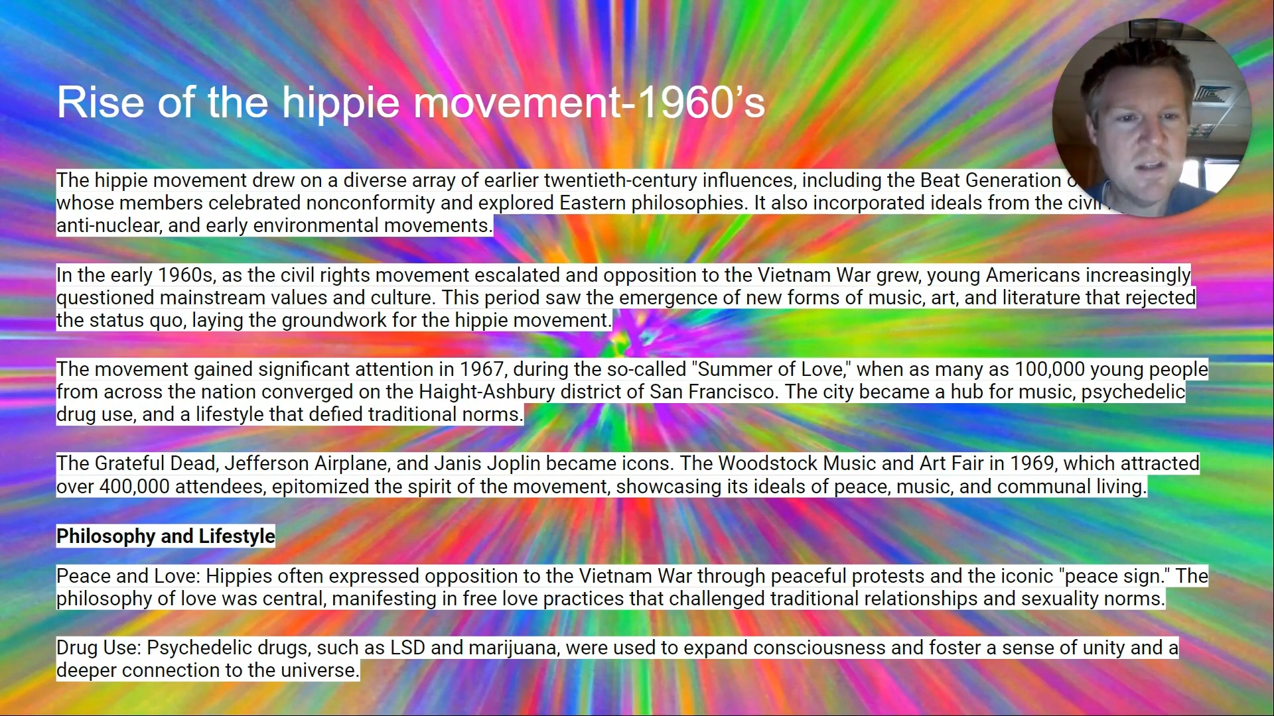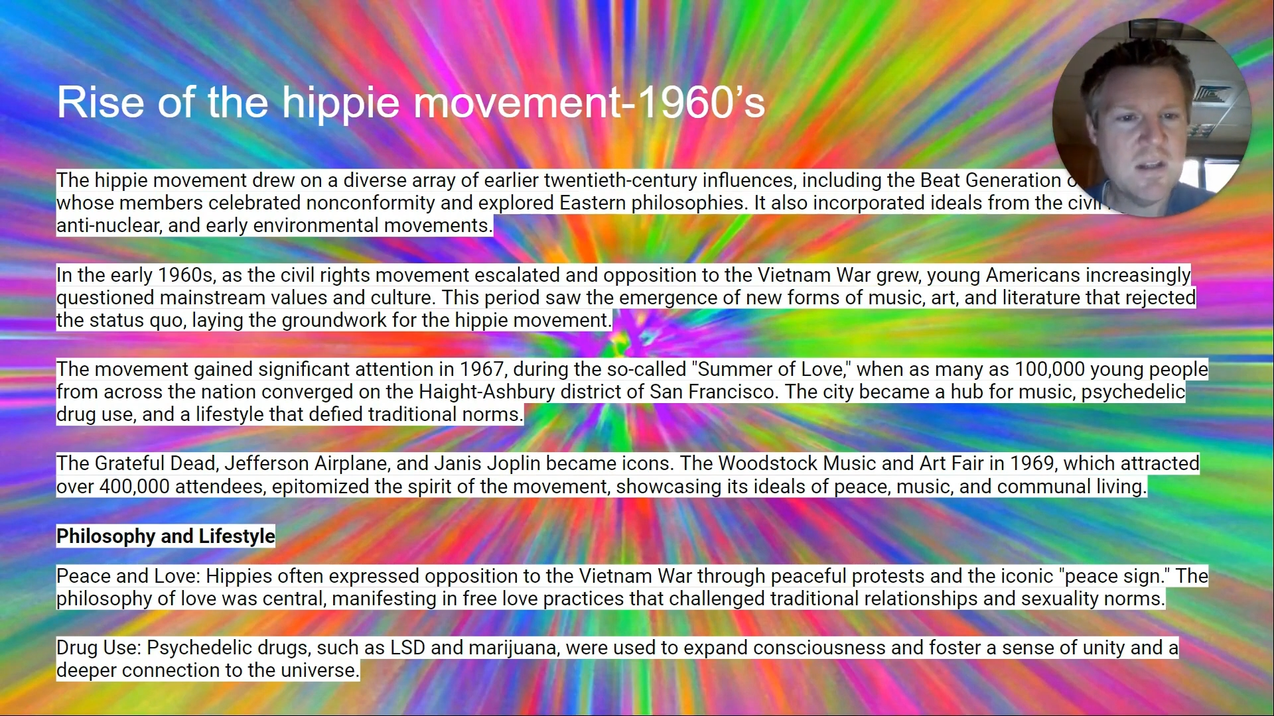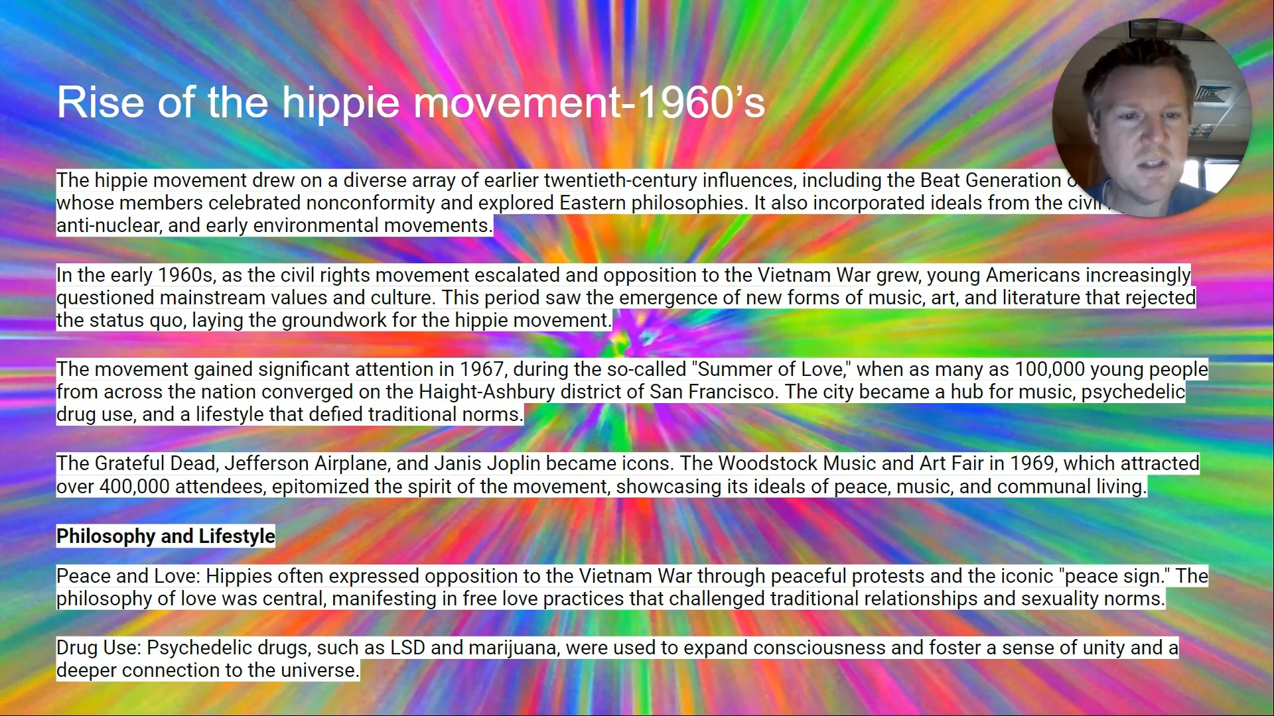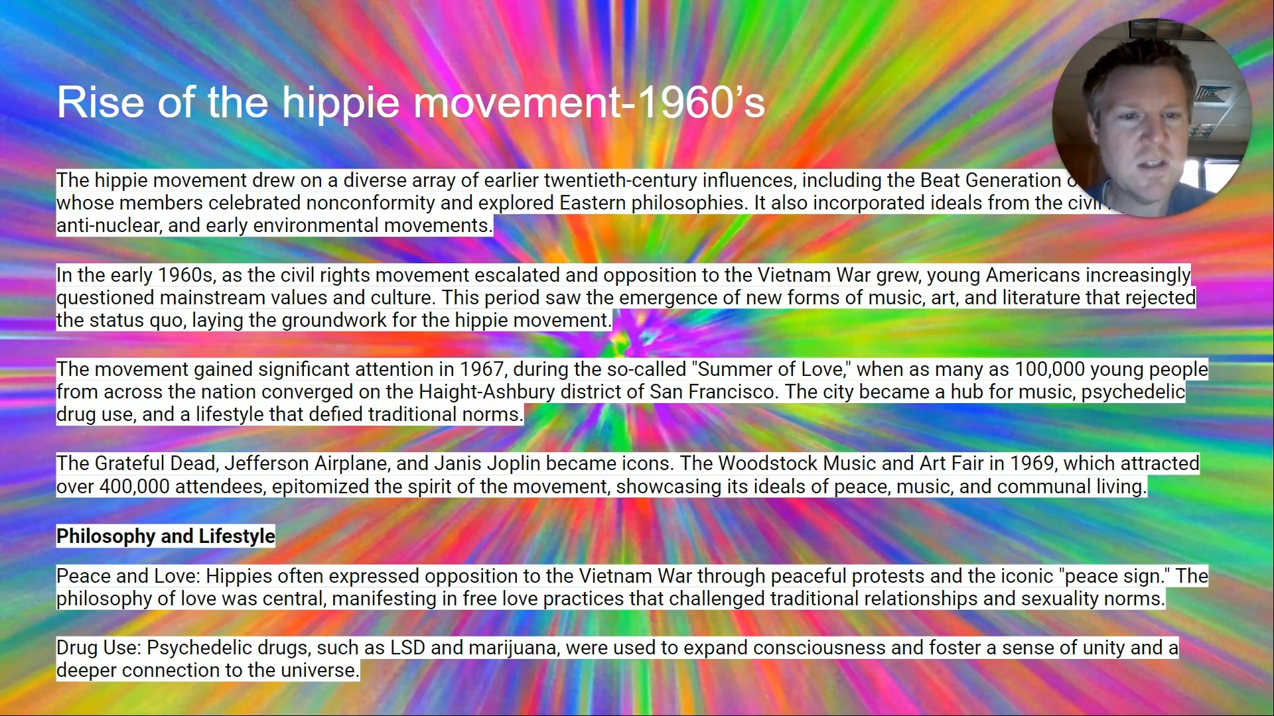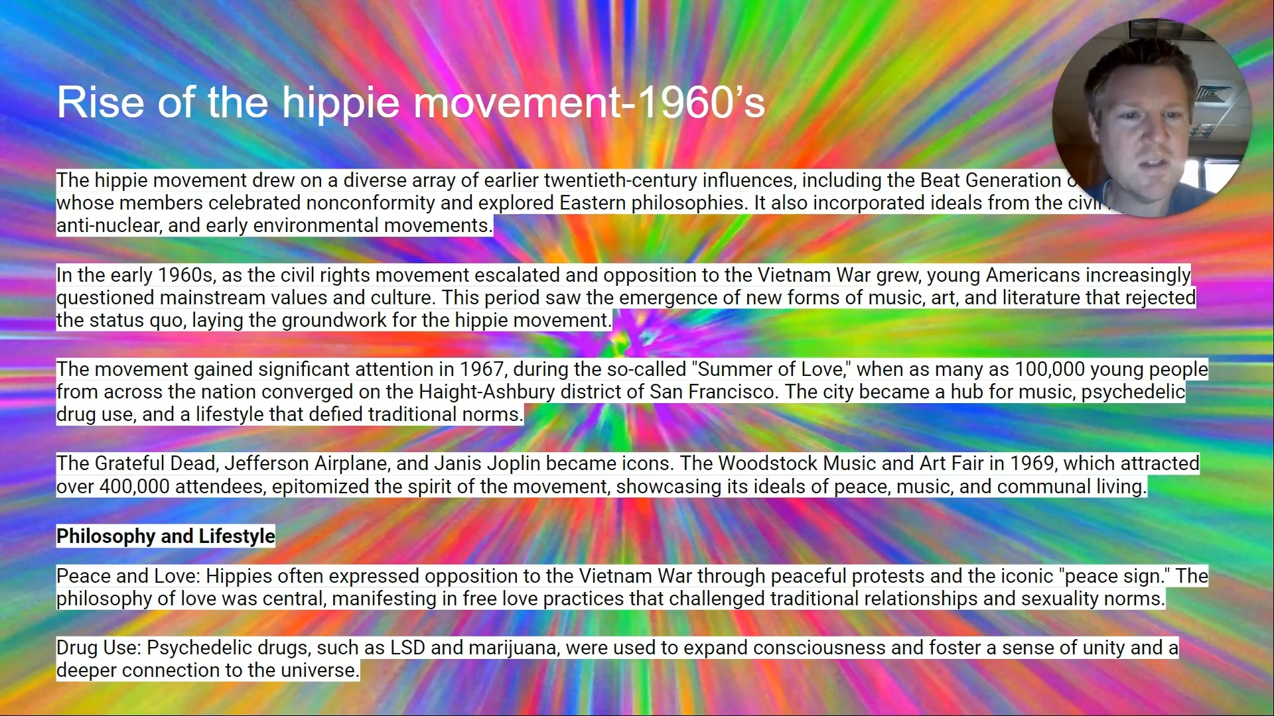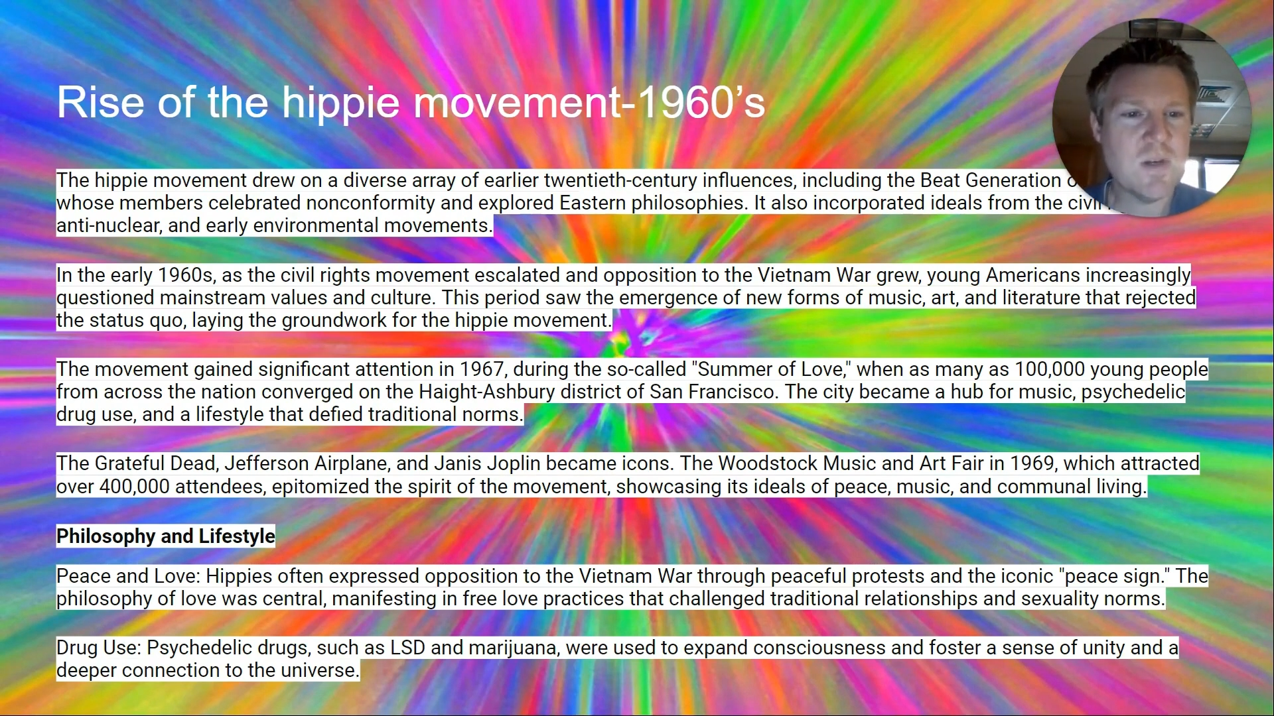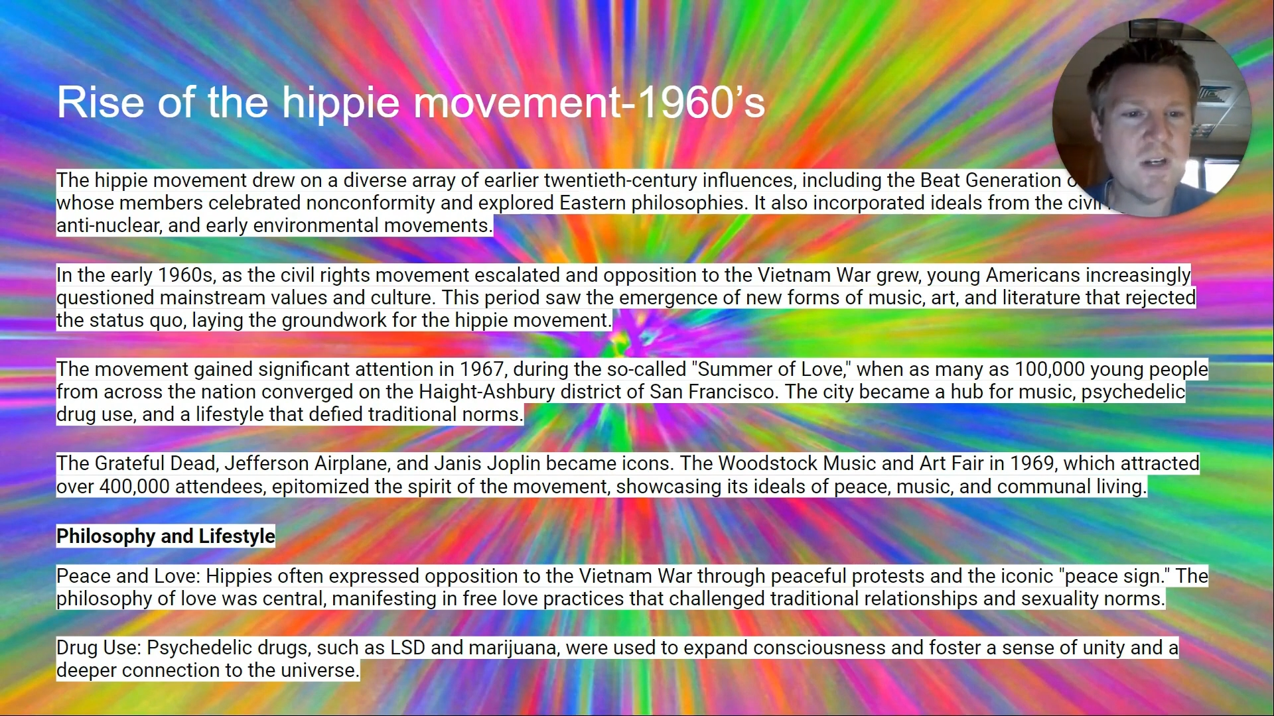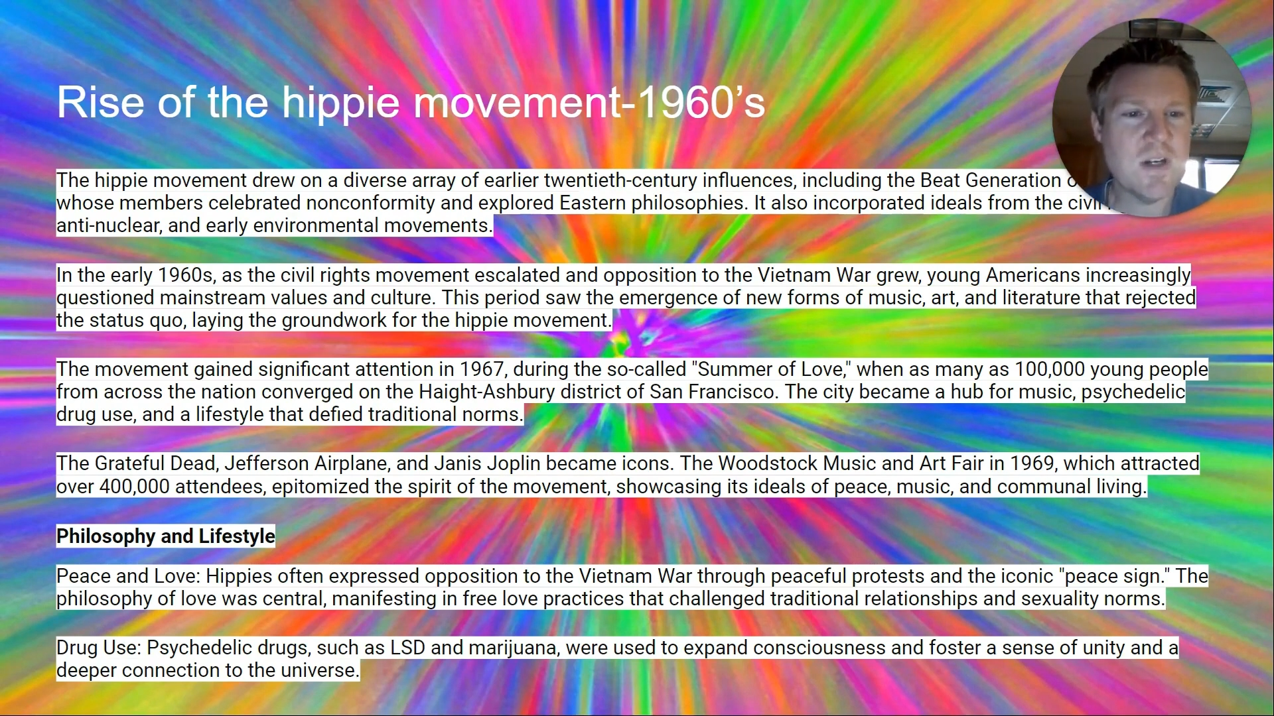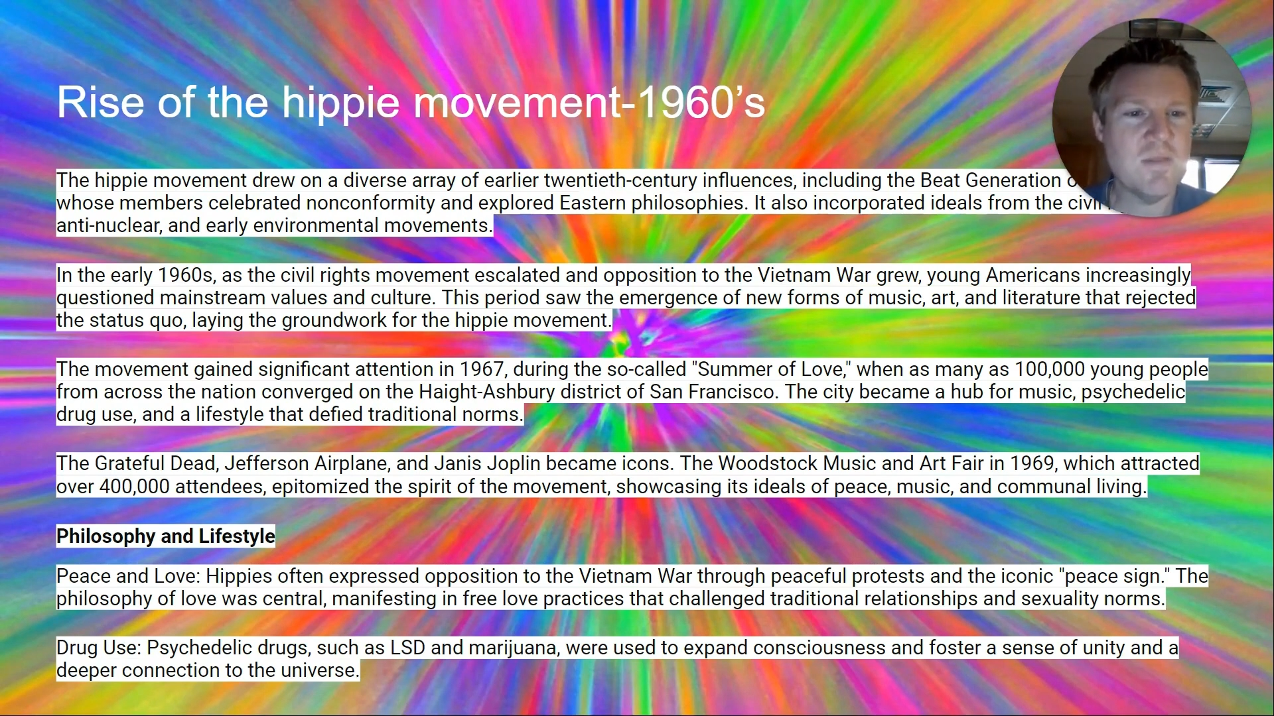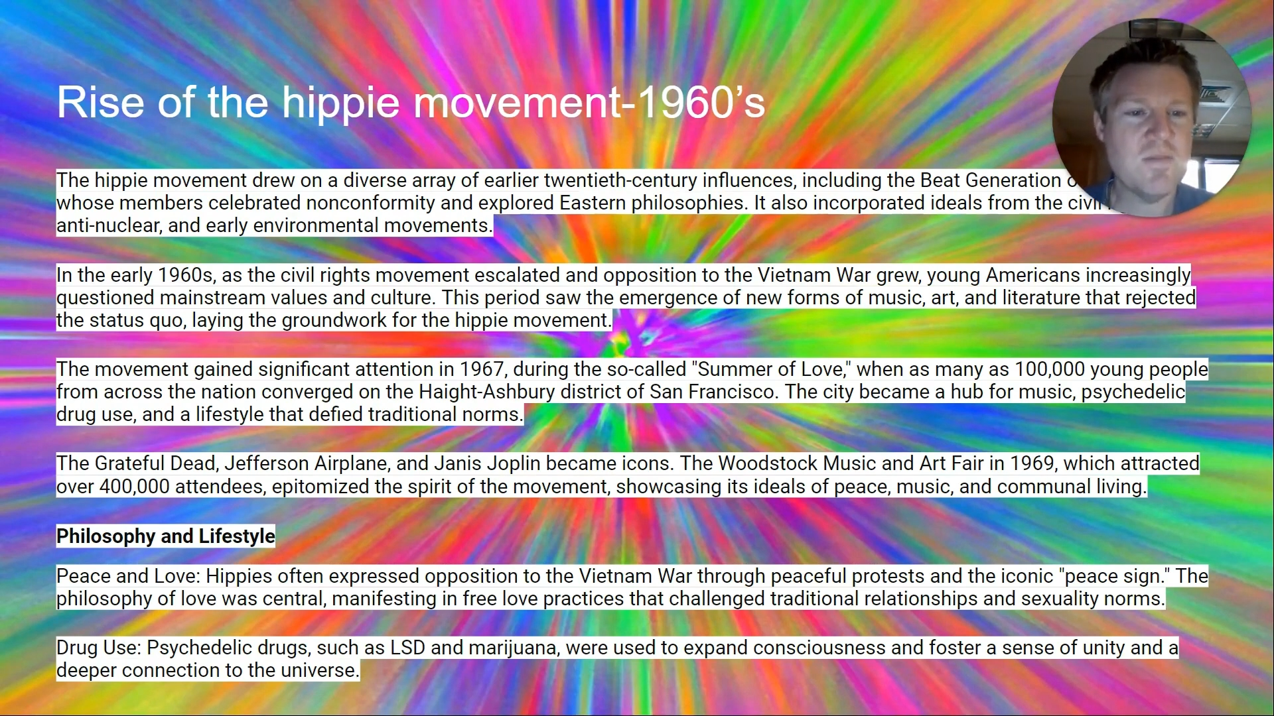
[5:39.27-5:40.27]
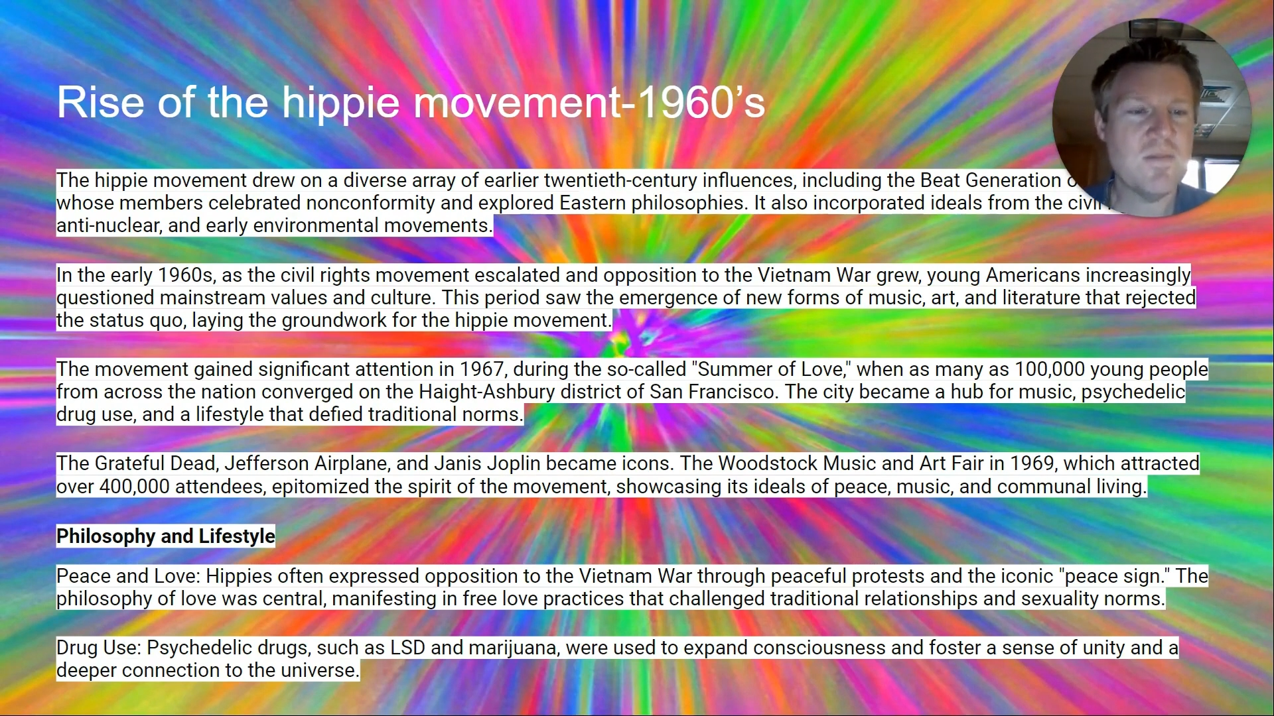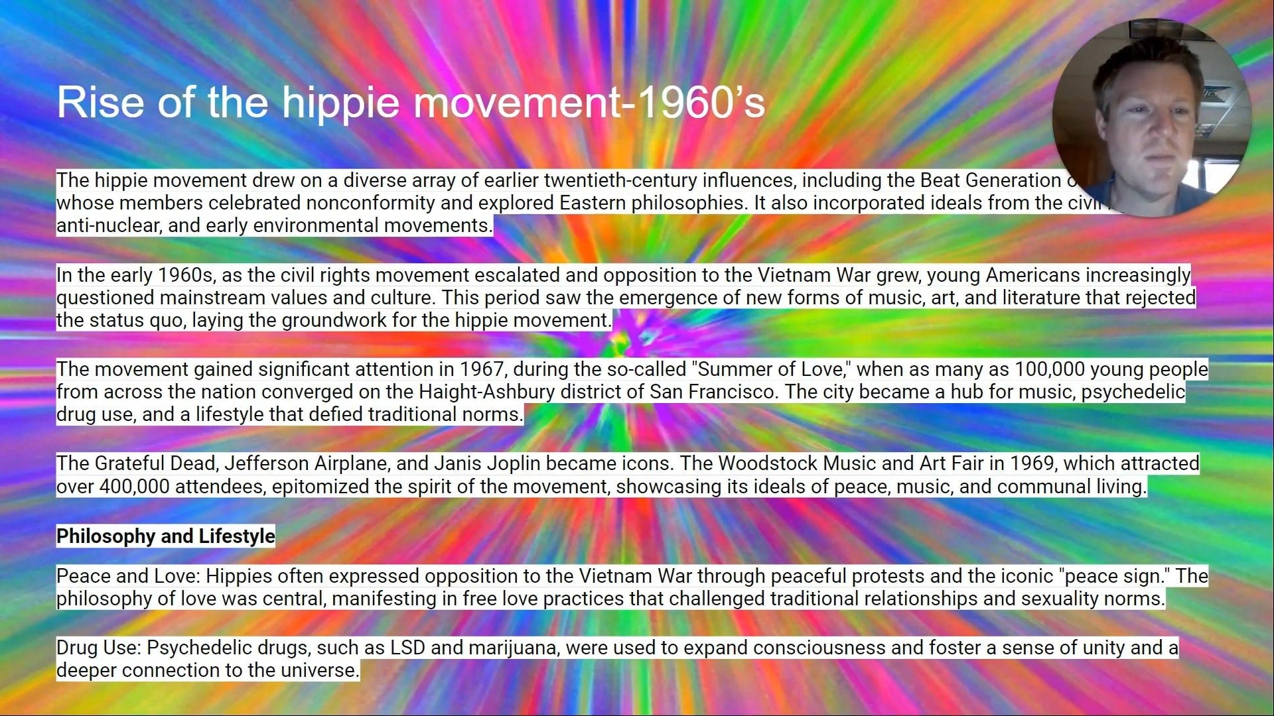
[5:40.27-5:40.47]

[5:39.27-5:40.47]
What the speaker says: This is where